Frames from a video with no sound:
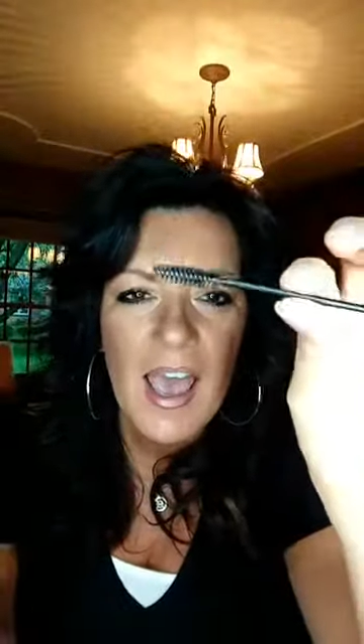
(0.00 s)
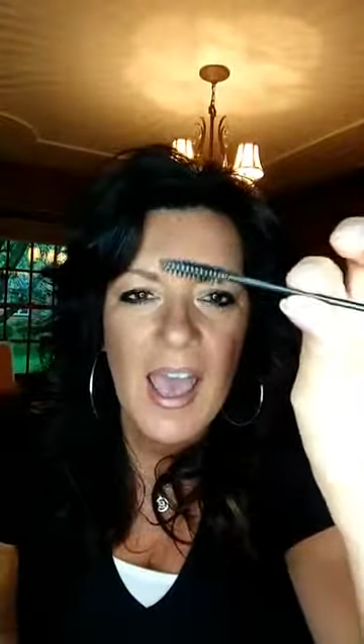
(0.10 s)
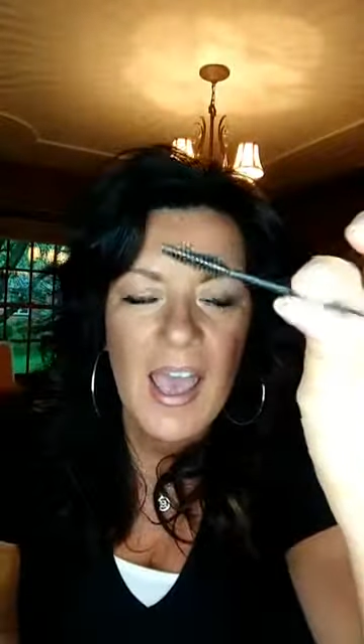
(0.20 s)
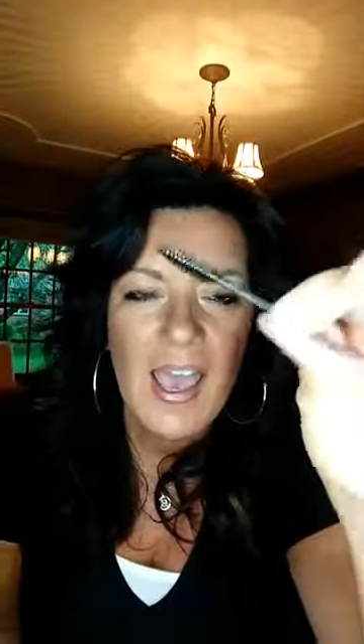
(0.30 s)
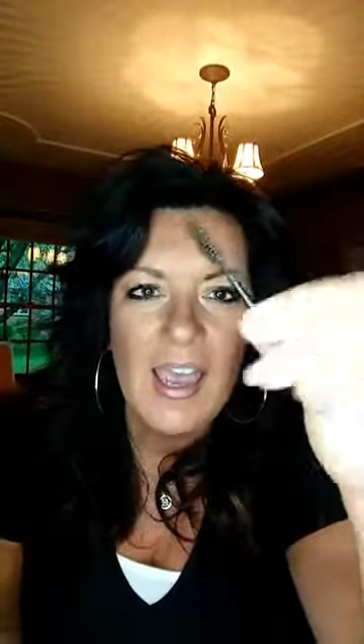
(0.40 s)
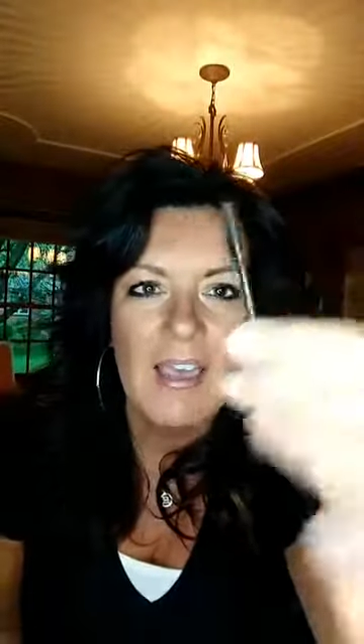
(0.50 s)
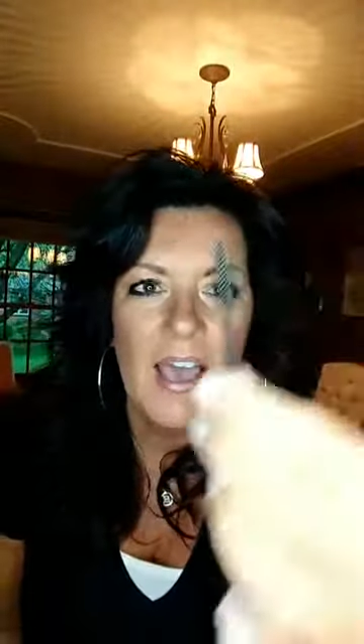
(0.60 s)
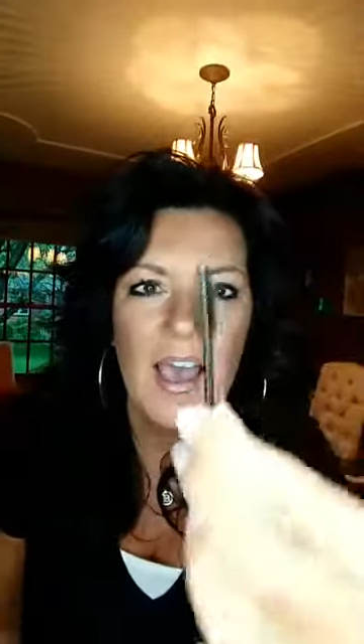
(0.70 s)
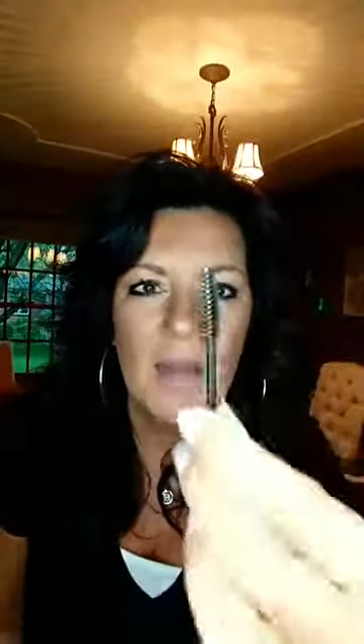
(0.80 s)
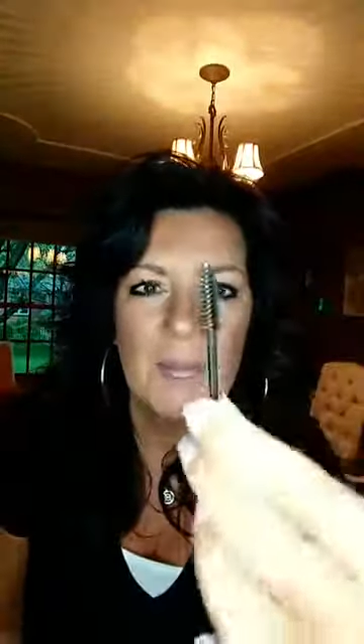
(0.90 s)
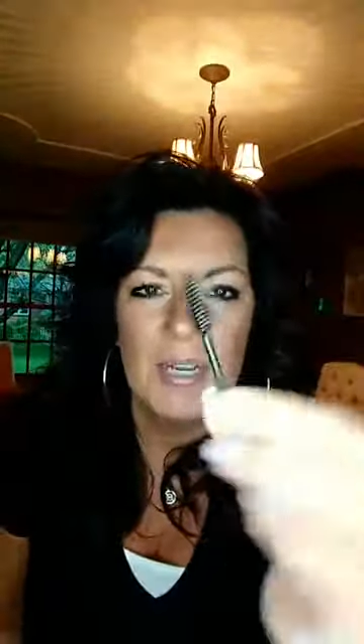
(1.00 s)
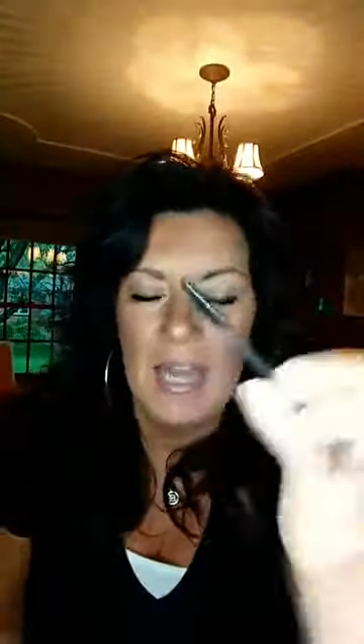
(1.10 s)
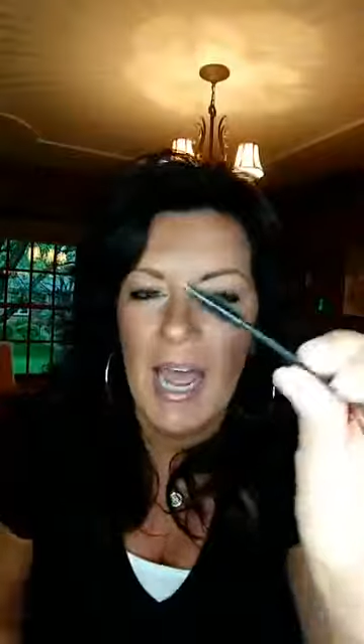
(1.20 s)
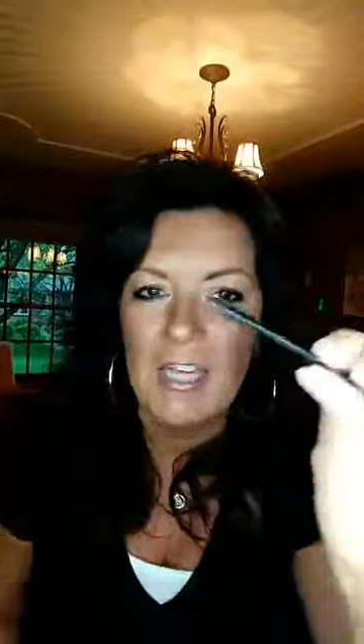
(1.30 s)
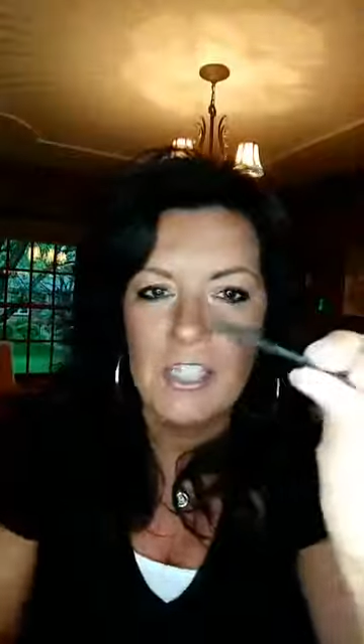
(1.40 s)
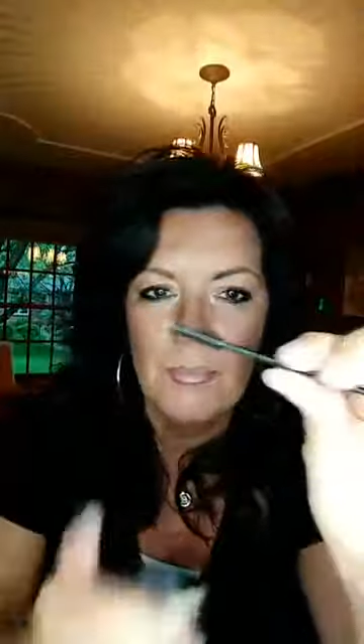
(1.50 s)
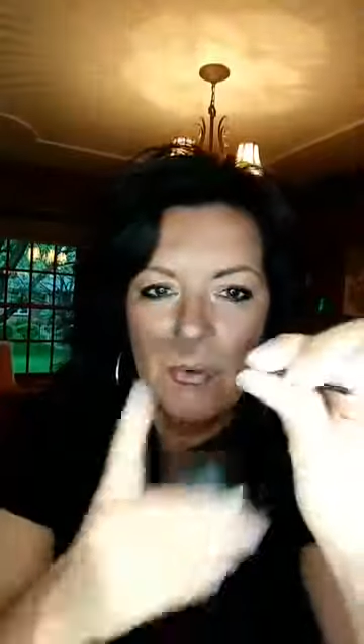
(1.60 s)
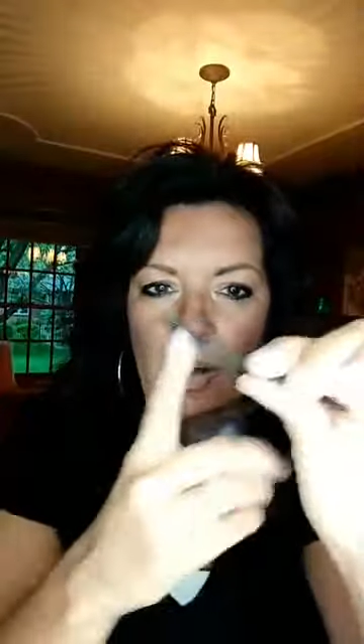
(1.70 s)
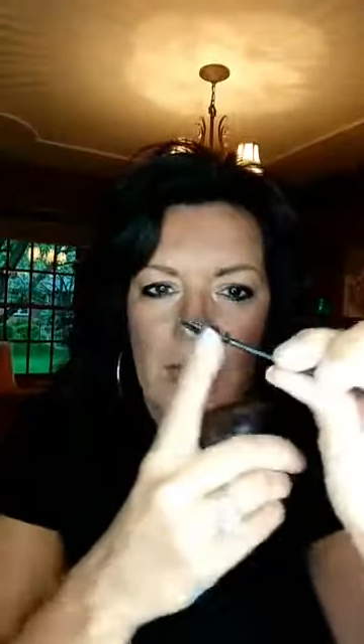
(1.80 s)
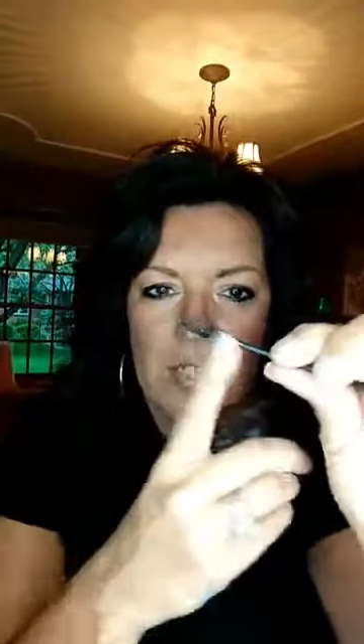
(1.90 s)
a um, lash
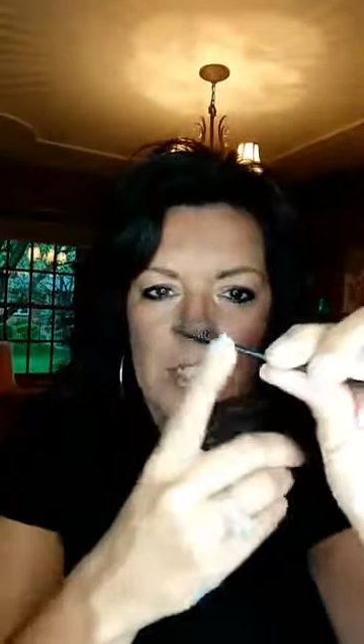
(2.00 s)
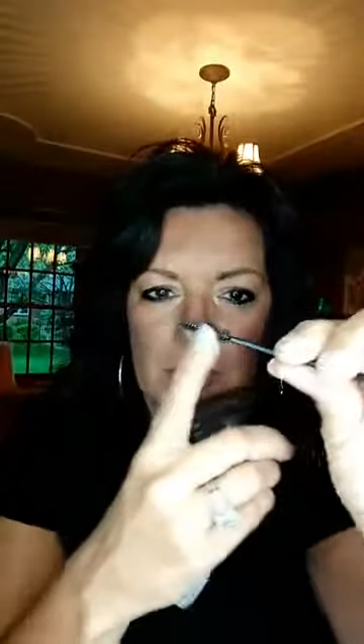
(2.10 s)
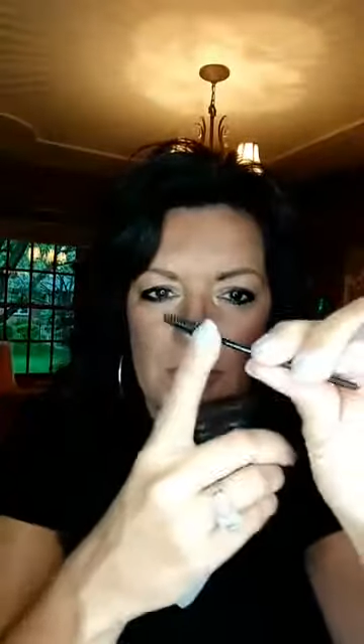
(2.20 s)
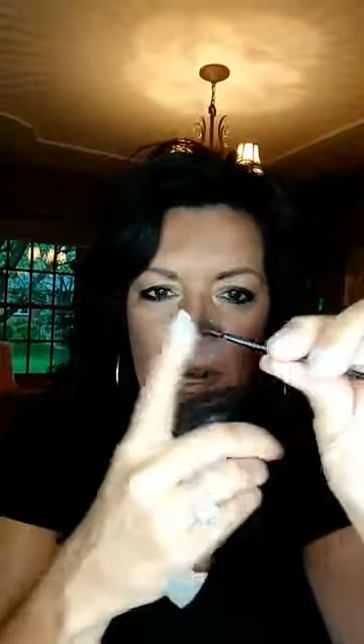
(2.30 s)
brush.